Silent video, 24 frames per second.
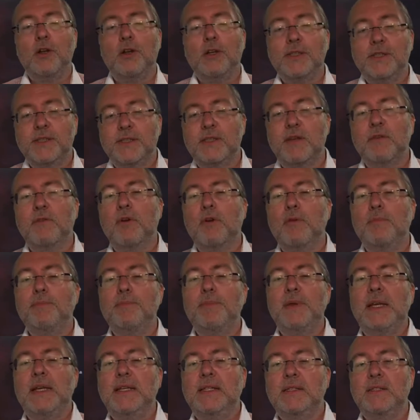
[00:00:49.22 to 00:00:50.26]
Several
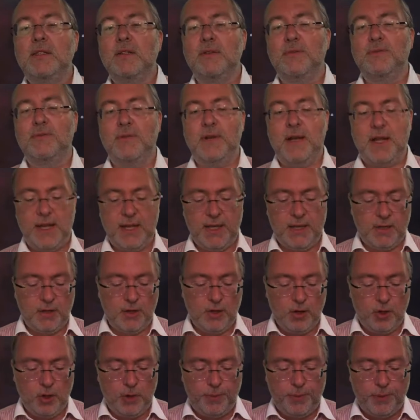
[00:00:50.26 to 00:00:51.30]
big stuff
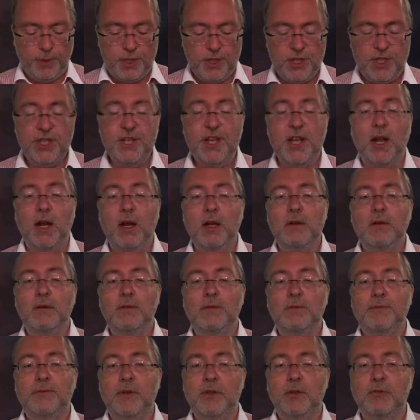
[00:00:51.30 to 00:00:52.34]
like OpenGL
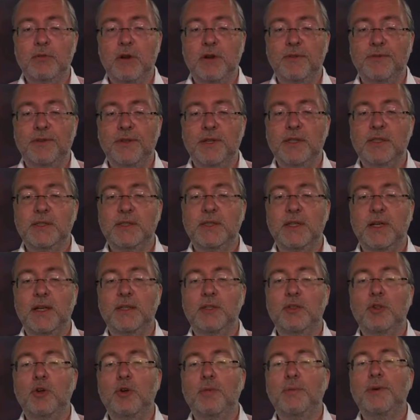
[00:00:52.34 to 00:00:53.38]
for graphics
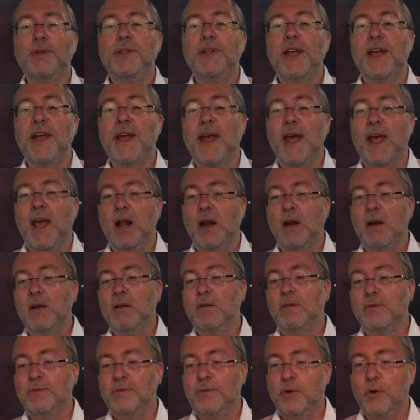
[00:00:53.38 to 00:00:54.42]
and OpenAL
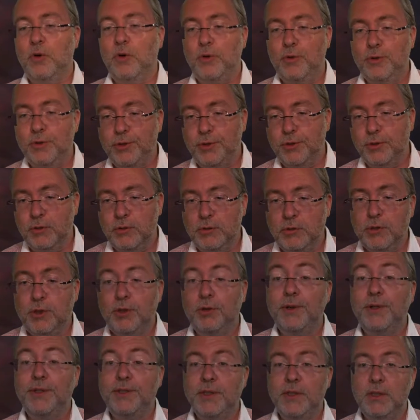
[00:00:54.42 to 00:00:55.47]
for audio,
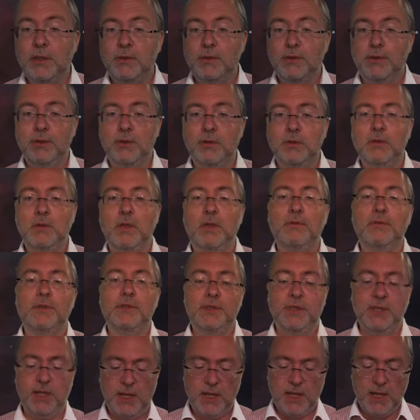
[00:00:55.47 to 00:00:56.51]
creating audio, I would
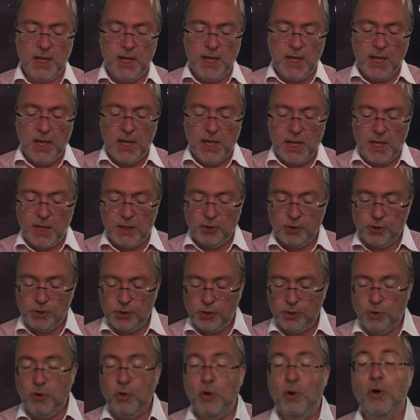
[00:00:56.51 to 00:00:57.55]
say, and
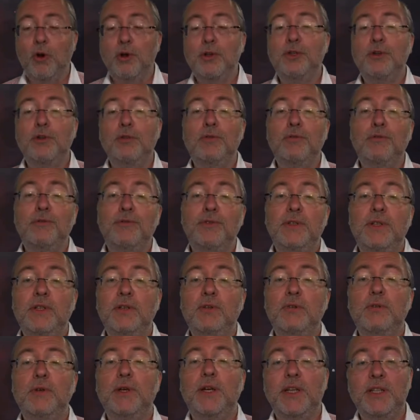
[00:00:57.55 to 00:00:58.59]
also audio
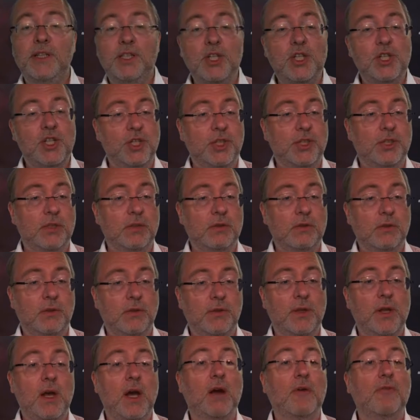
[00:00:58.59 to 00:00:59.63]
video edition.
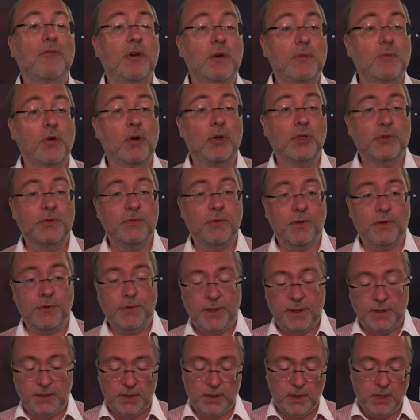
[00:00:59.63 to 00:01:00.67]
There are frameworks for
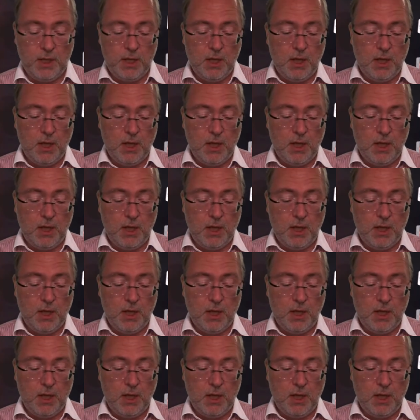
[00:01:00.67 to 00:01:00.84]
that.